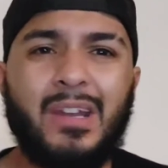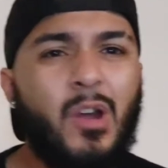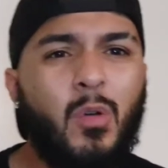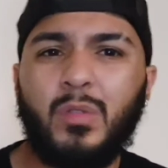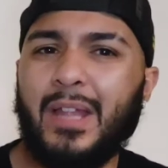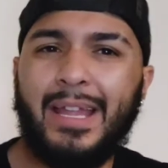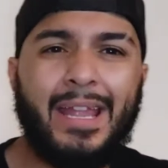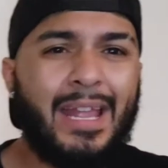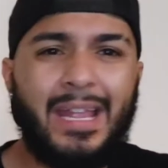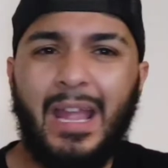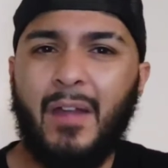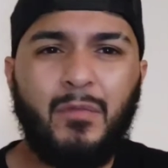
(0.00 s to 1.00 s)
I know they
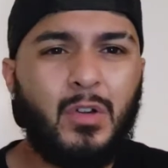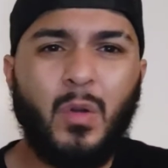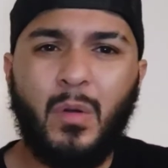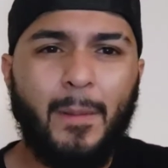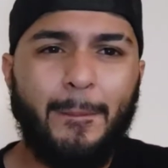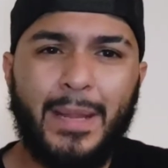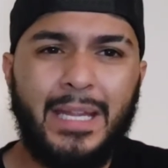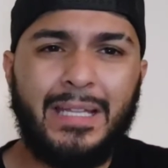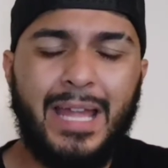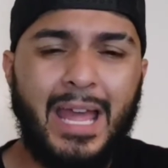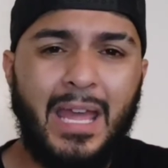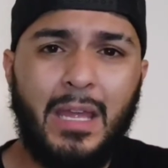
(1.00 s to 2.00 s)
ain't ever gonna
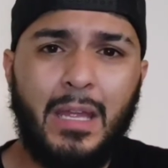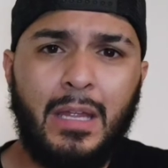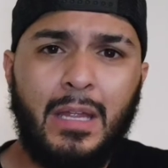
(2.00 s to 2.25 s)
be that?